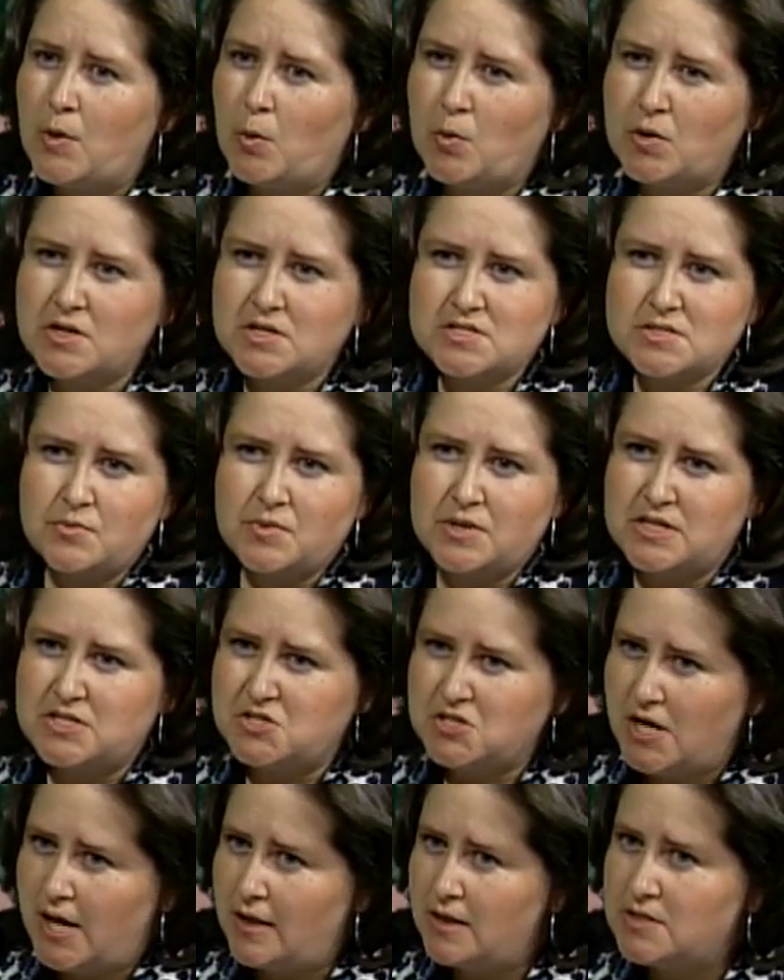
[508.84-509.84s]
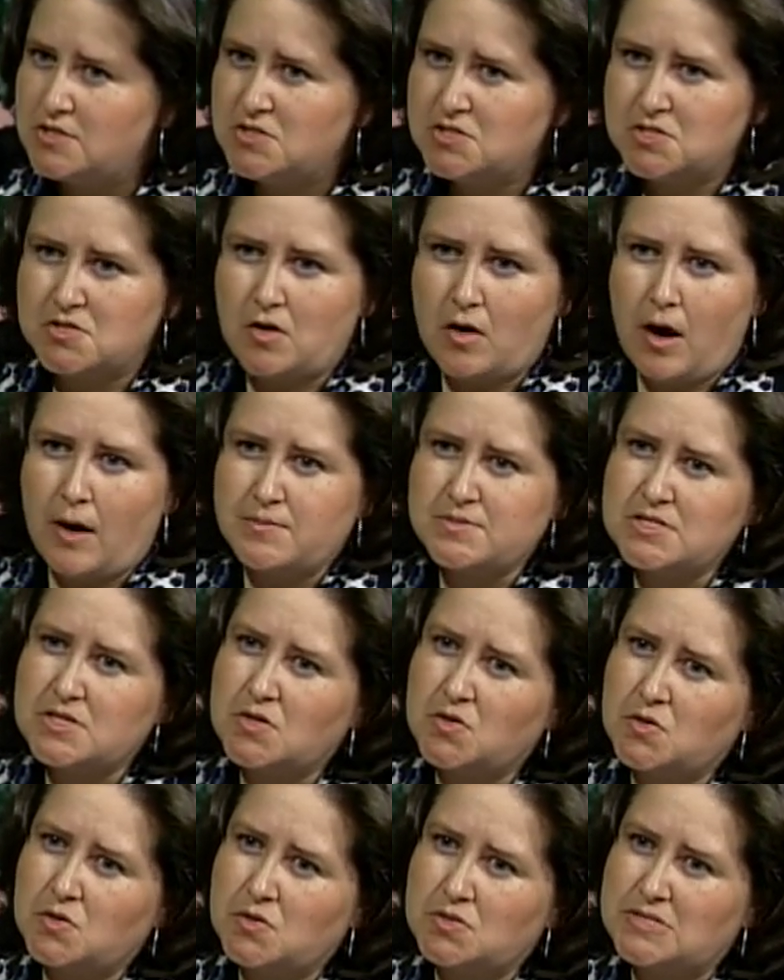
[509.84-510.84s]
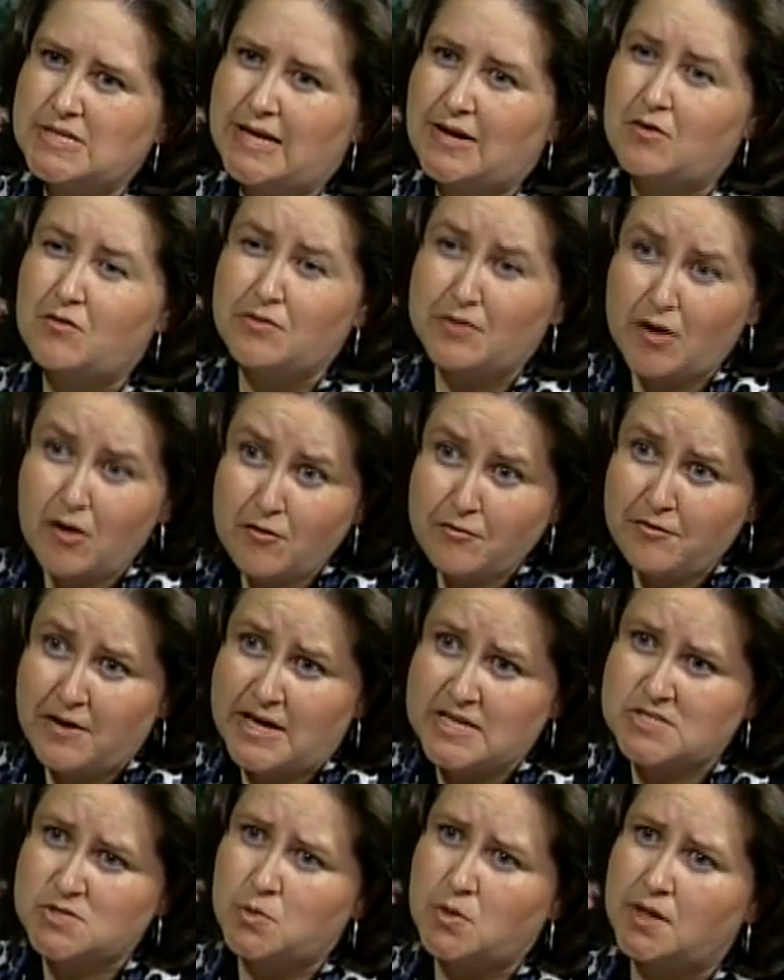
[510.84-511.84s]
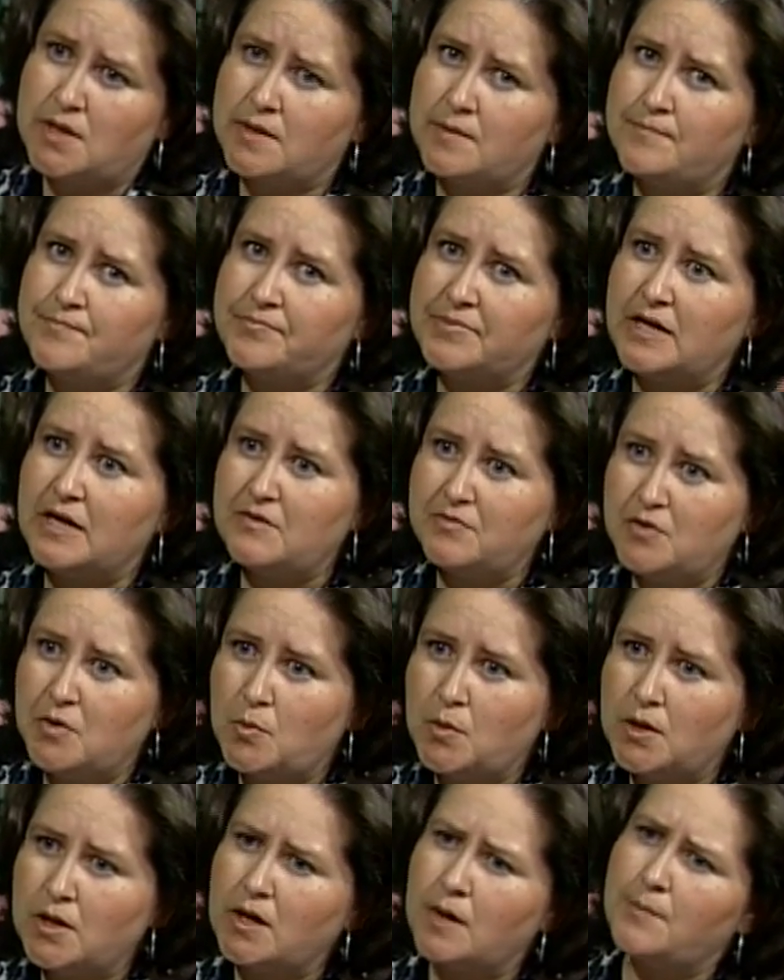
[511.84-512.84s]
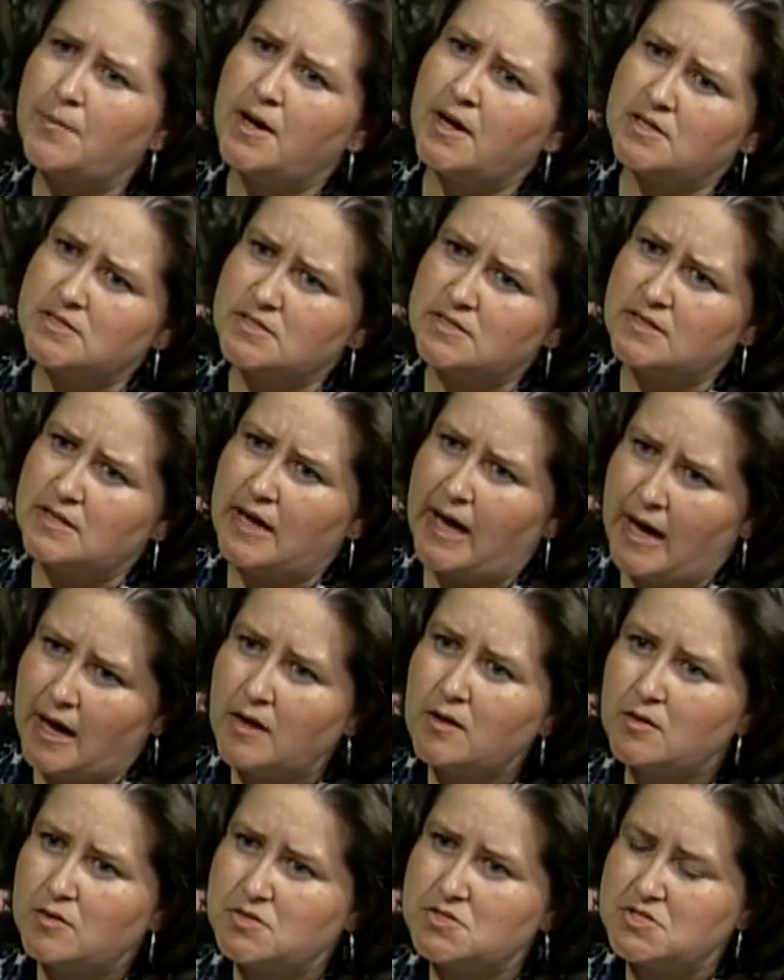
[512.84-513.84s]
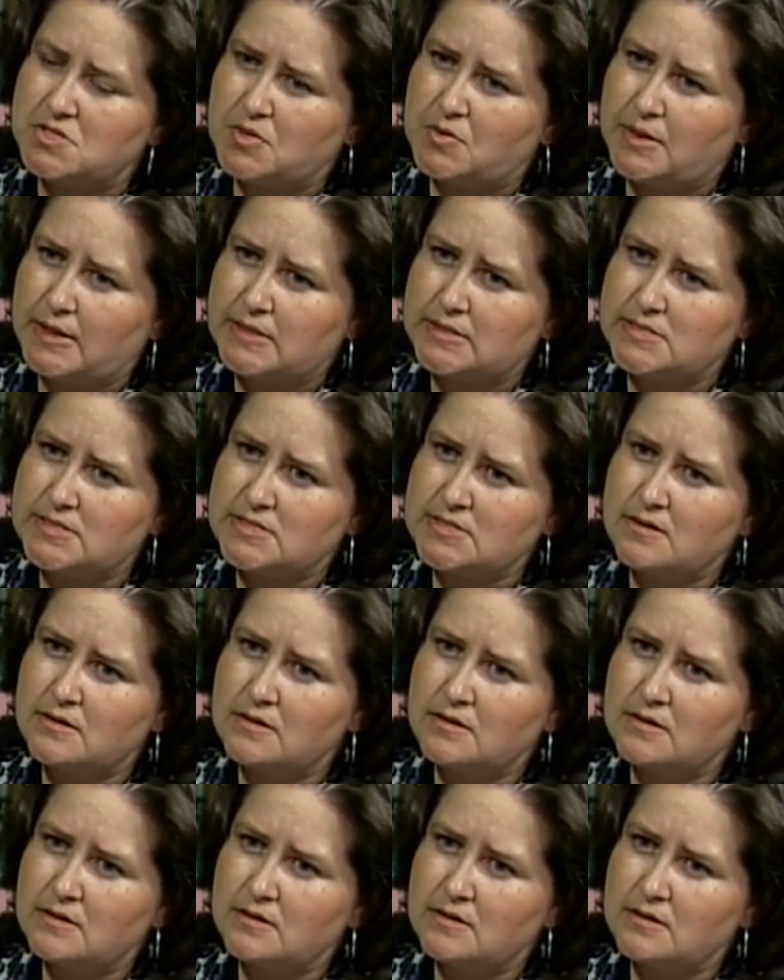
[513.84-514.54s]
What are some of the challenges or obstacles that they're faced with, if you will, compared to the Anglo students?